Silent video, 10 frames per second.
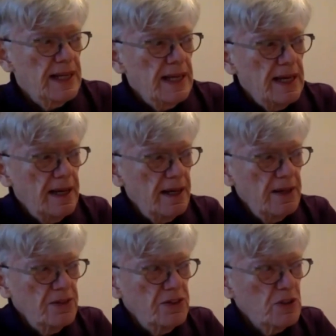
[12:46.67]

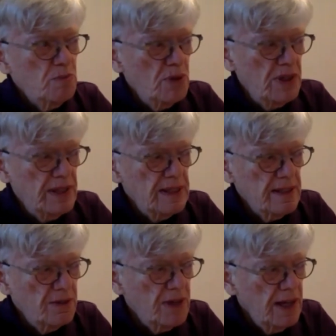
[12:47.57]
and just point this
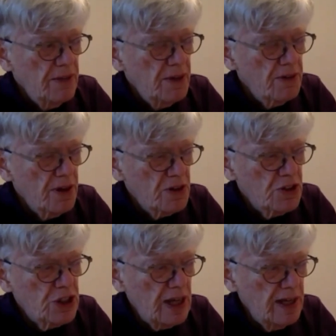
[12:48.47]
out. There are
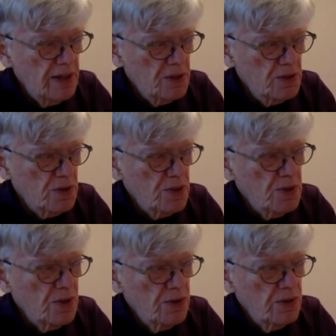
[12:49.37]

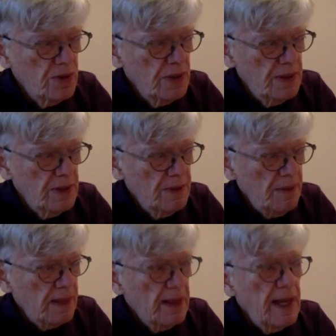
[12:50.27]
shadows,
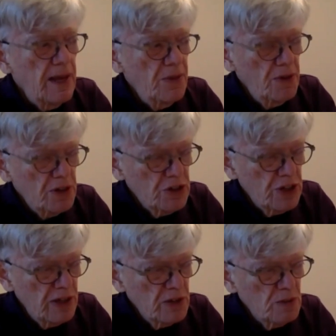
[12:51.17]
and there are
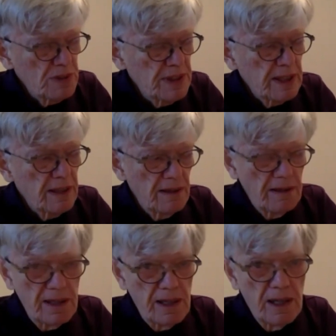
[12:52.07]
shadows
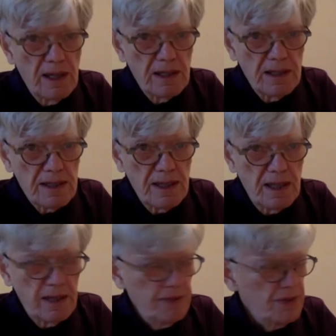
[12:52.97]
particularly on the side
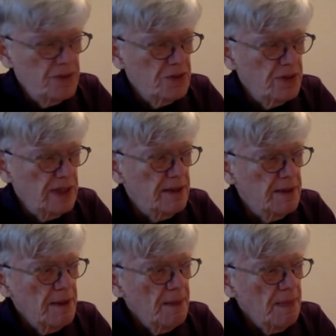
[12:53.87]
of the tree.
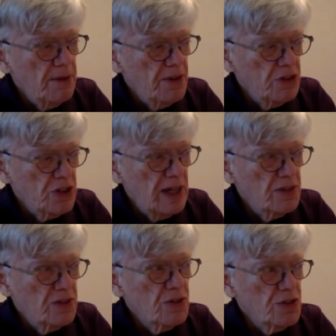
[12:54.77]
There are
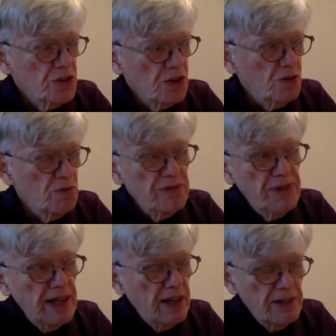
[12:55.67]
shadows to show
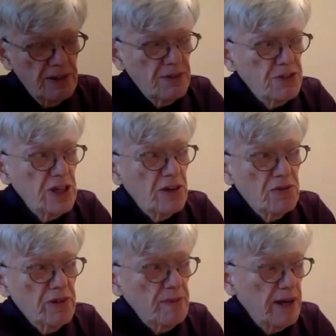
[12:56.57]
reflect a shadow
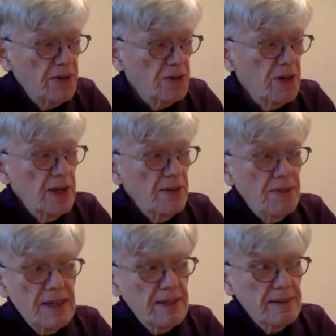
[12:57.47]
from other
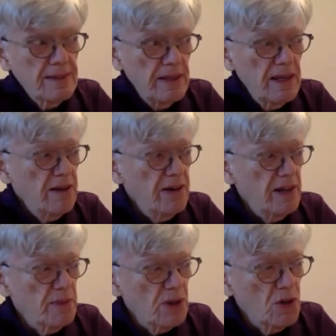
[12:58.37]
things in the area,
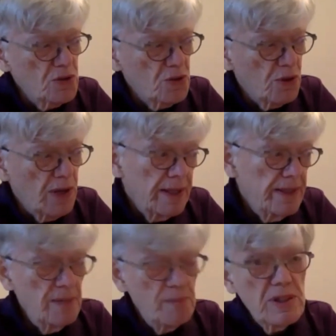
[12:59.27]
but also
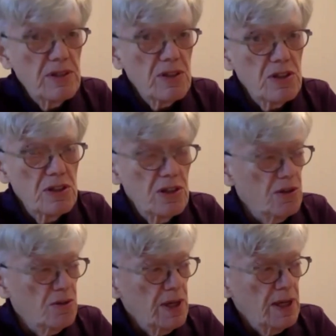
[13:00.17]
dips in the
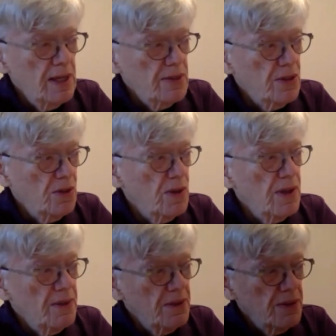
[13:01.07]
snow. So
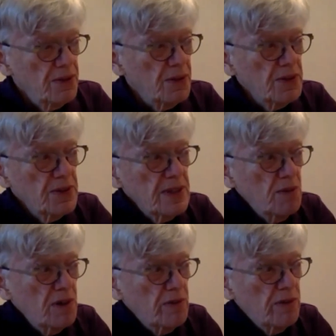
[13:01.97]
you can see
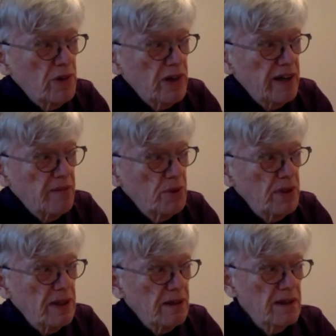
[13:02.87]
where I put
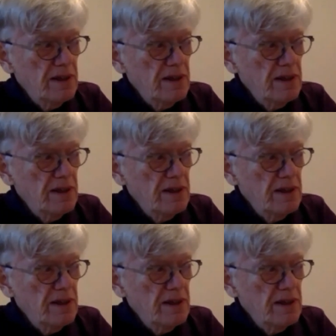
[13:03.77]
in a lot of